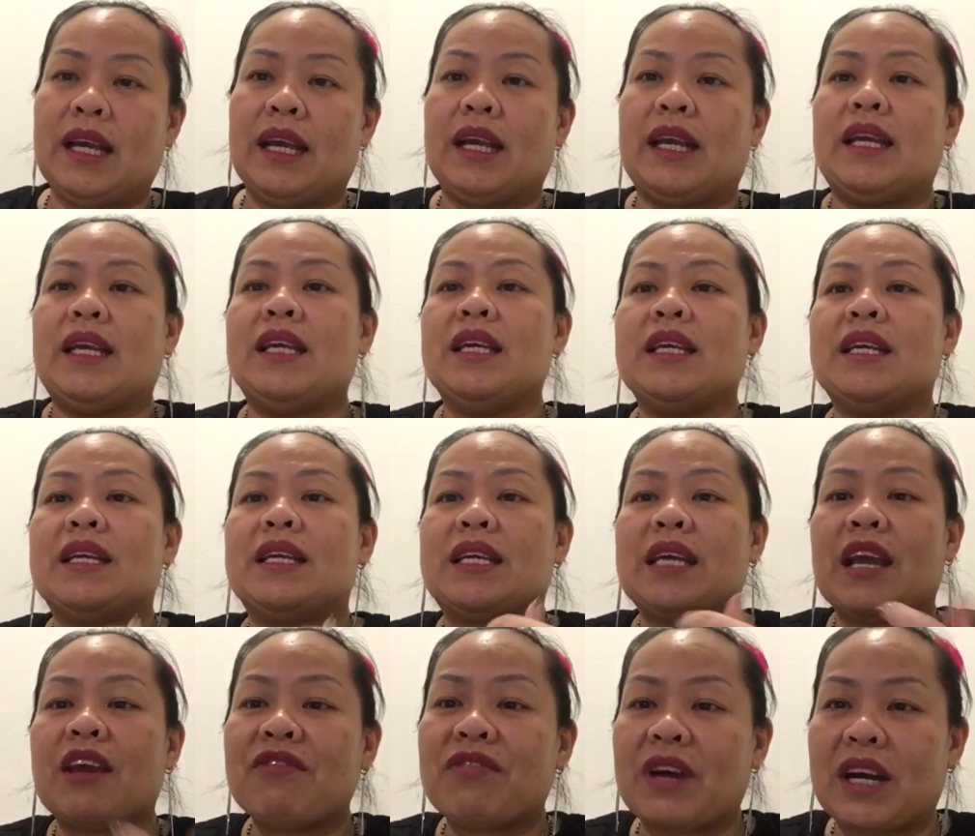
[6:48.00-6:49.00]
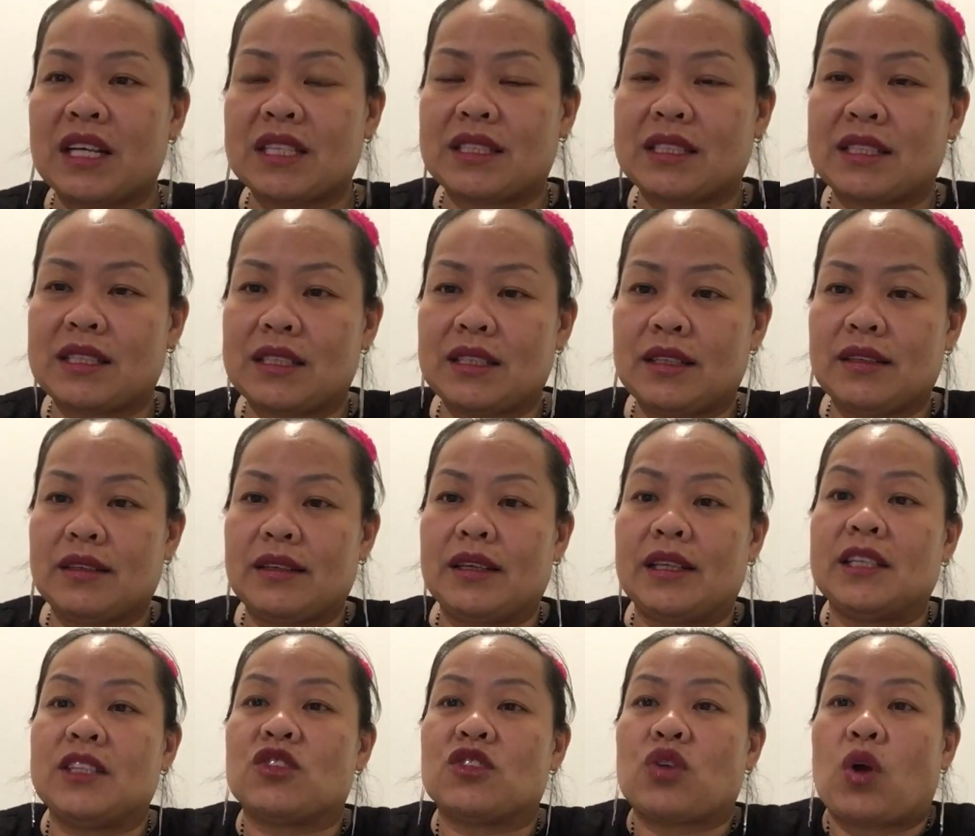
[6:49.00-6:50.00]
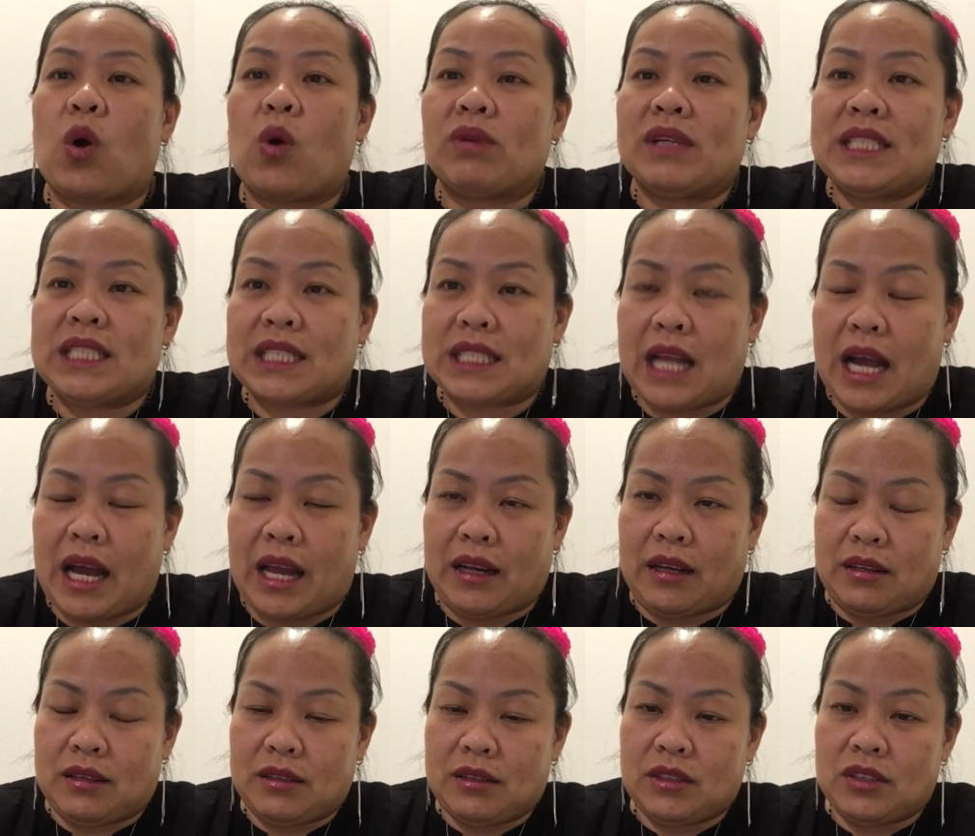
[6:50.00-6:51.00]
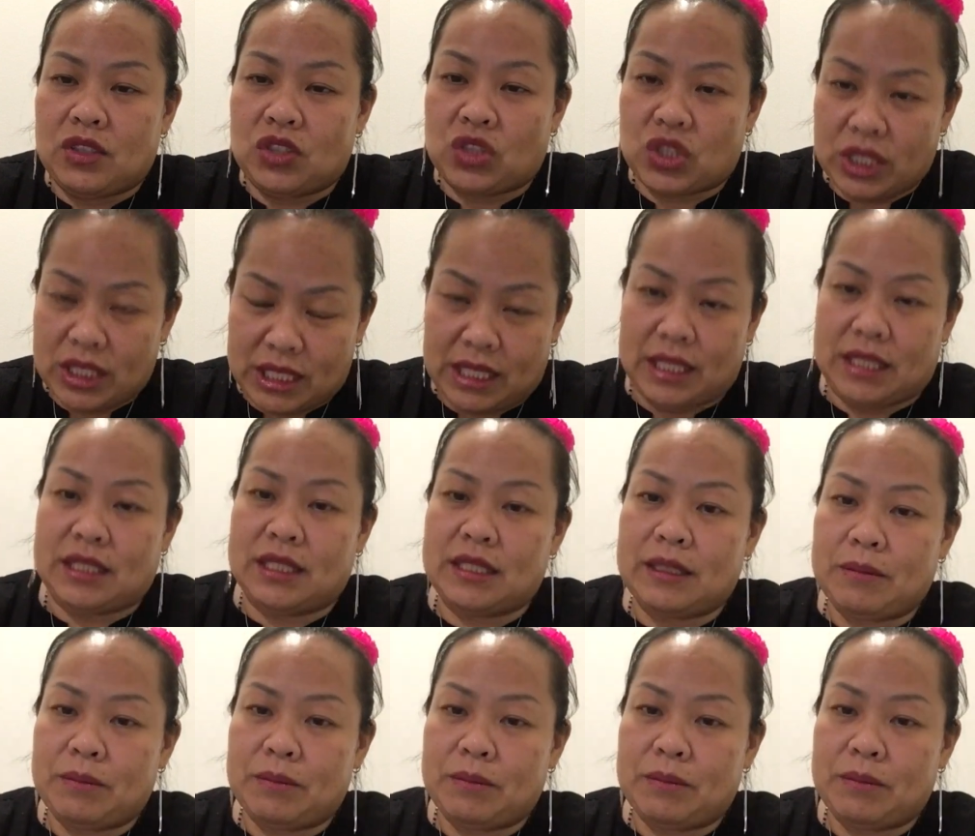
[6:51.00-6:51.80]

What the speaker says: He gave us his only son, Jesus.